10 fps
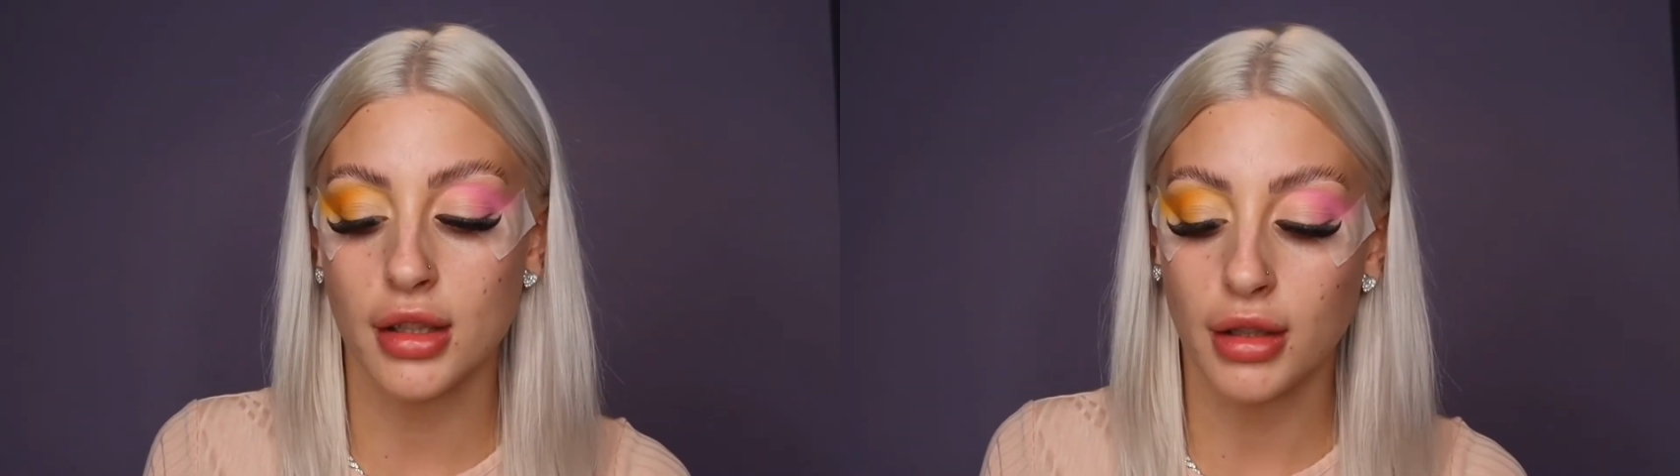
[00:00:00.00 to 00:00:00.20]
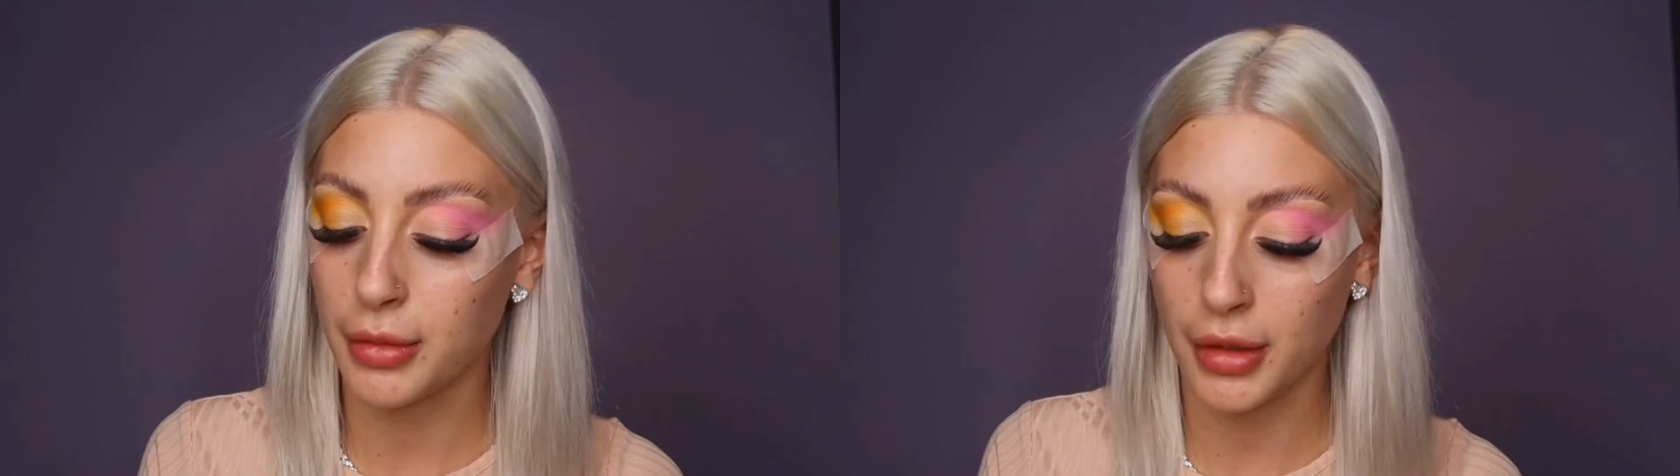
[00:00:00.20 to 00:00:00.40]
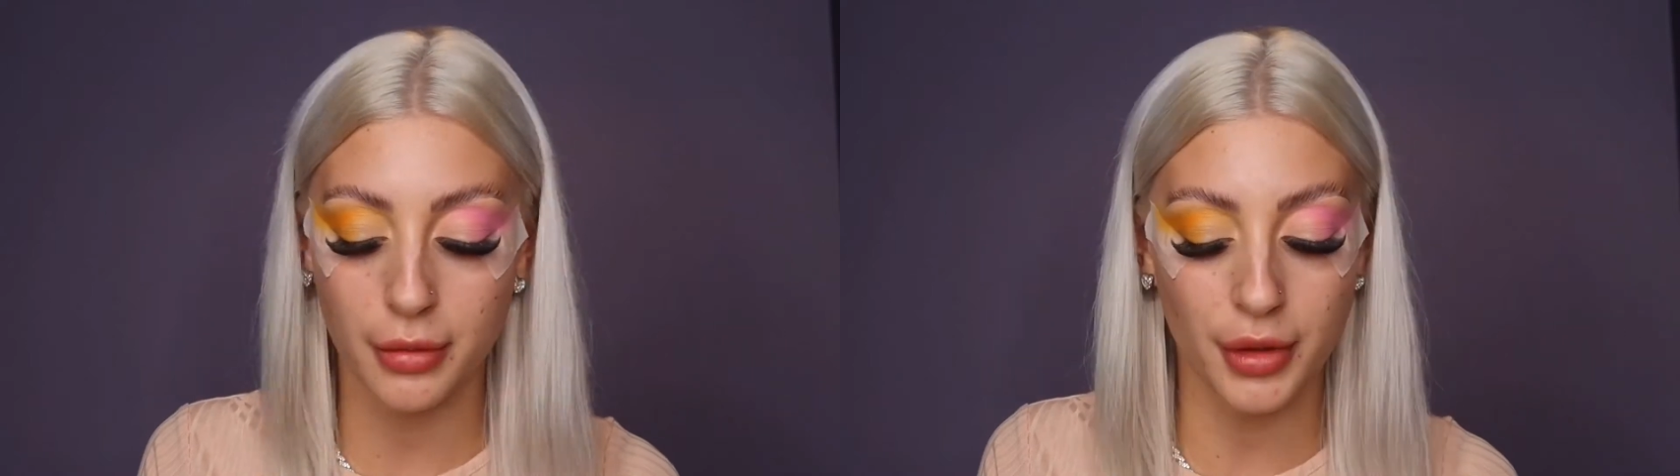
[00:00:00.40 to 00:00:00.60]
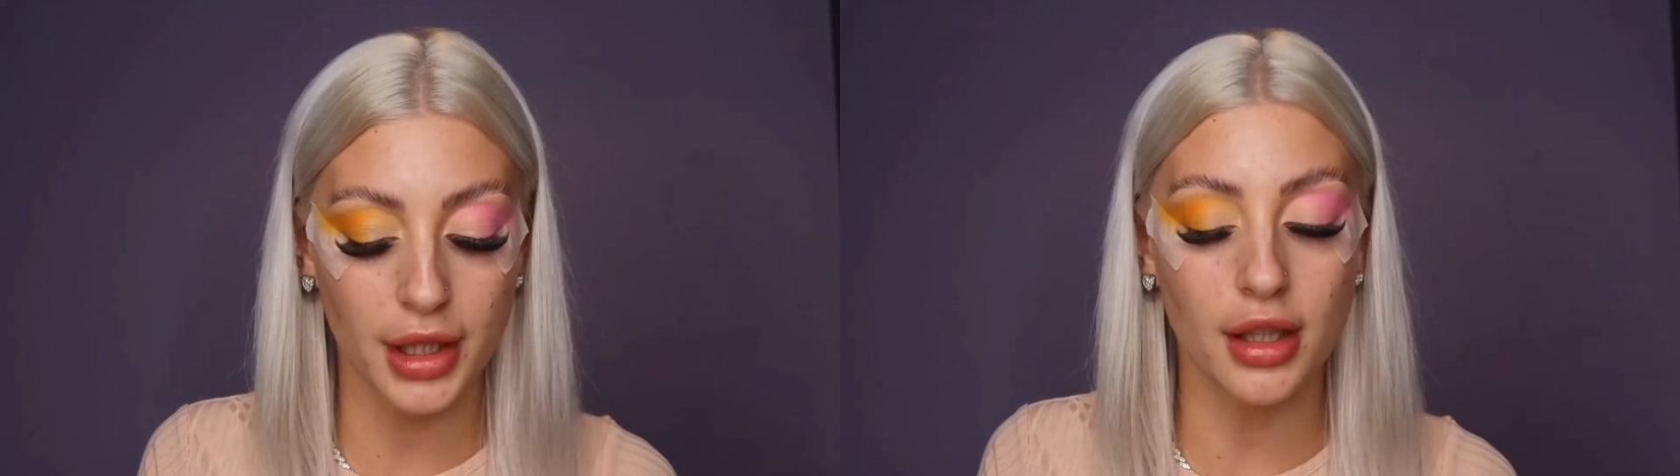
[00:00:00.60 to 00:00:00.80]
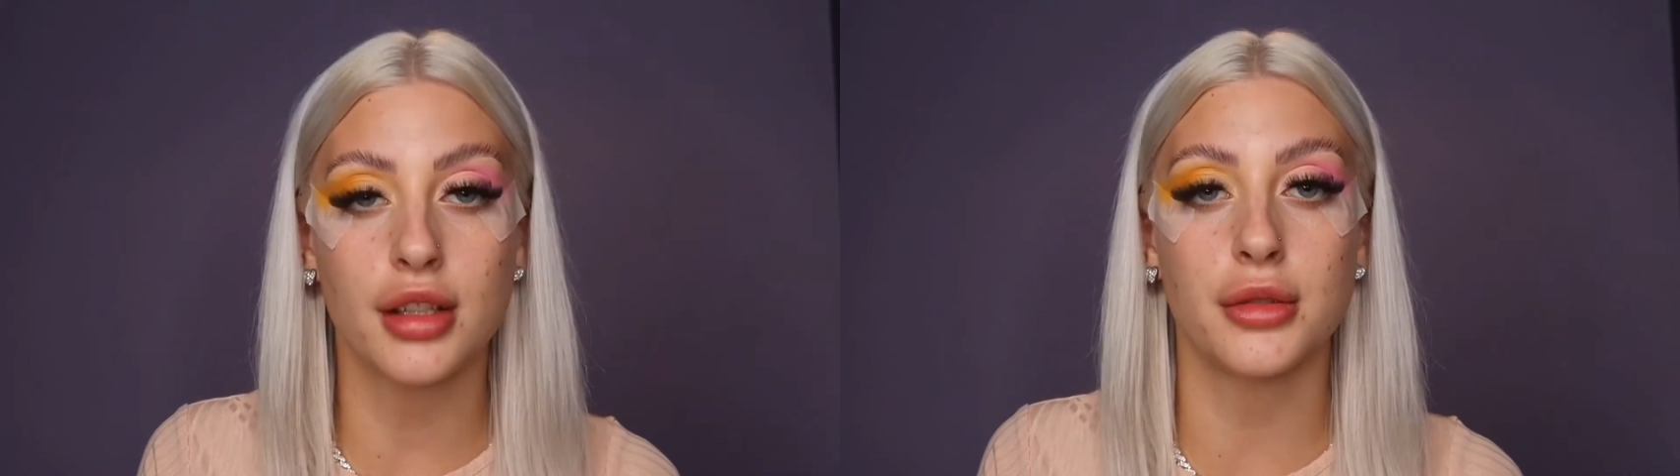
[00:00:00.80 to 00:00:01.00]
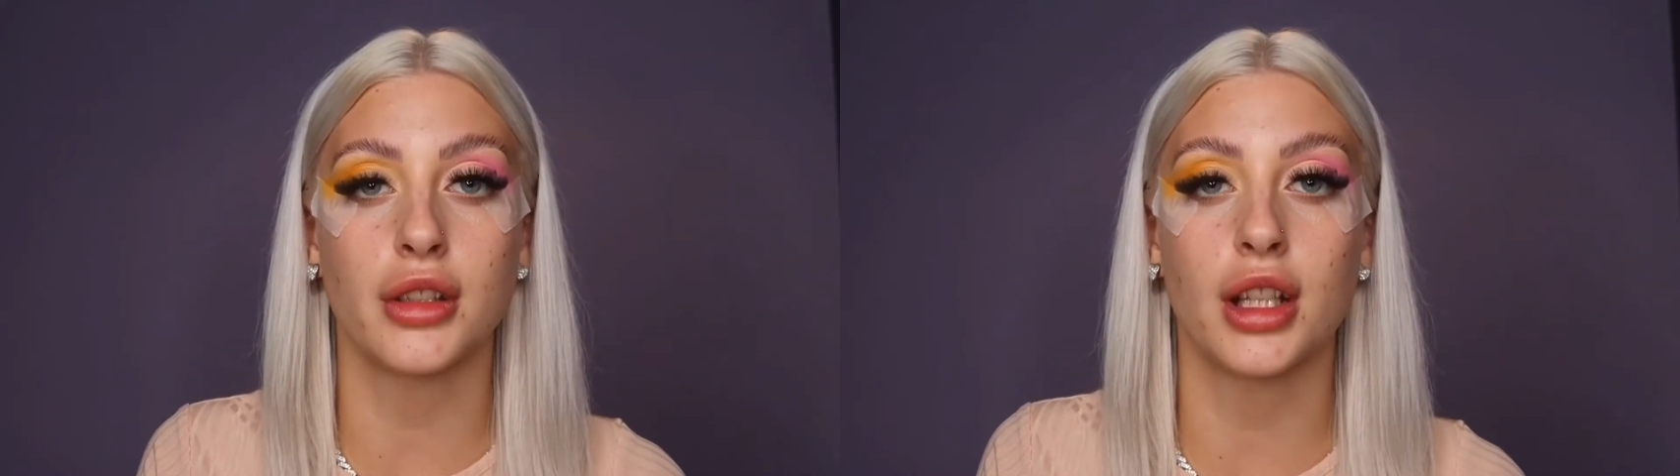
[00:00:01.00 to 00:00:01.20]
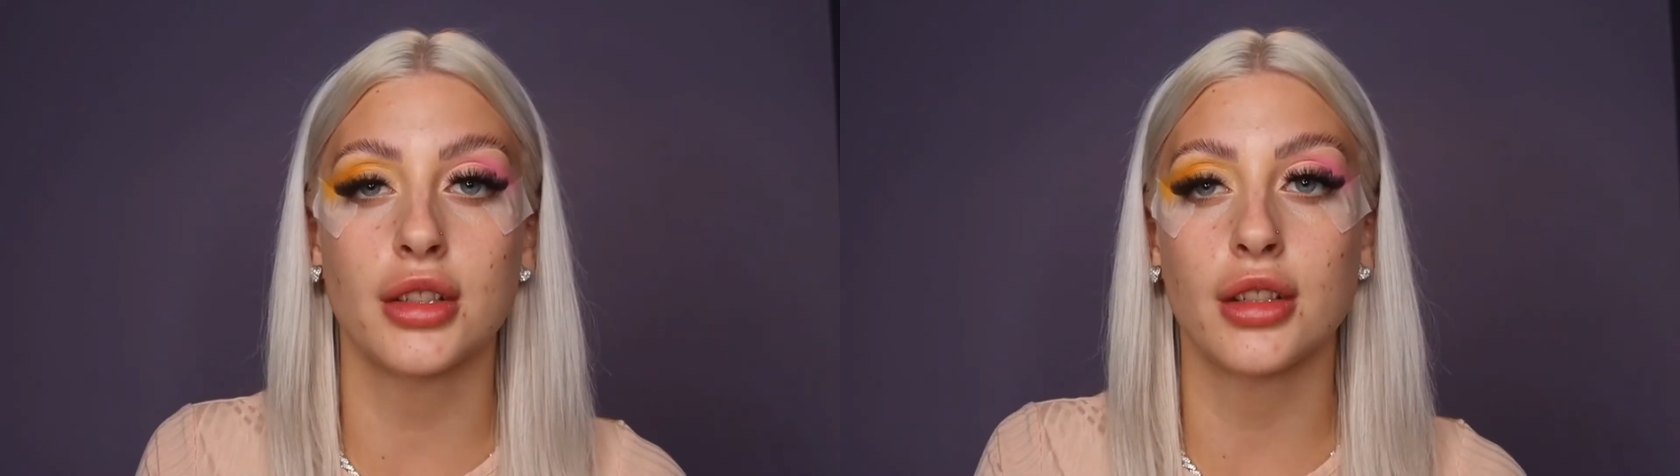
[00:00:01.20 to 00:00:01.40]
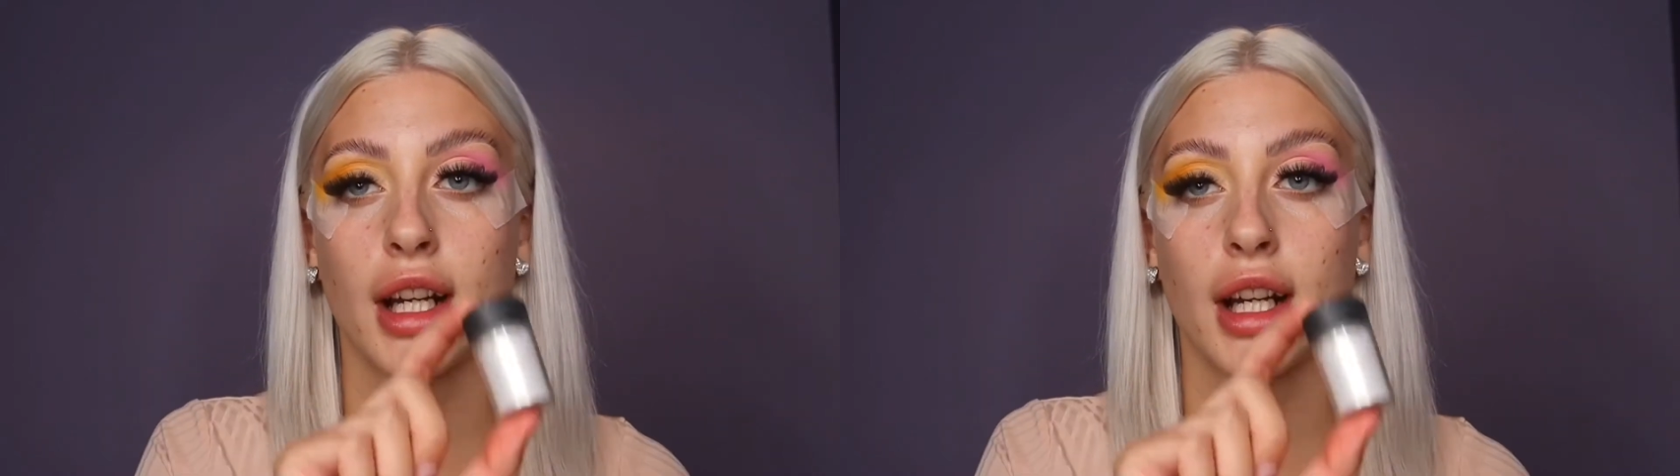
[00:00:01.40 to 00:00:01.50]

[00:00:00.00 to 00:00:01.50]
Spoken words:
I'll be completely honest with you, I don't know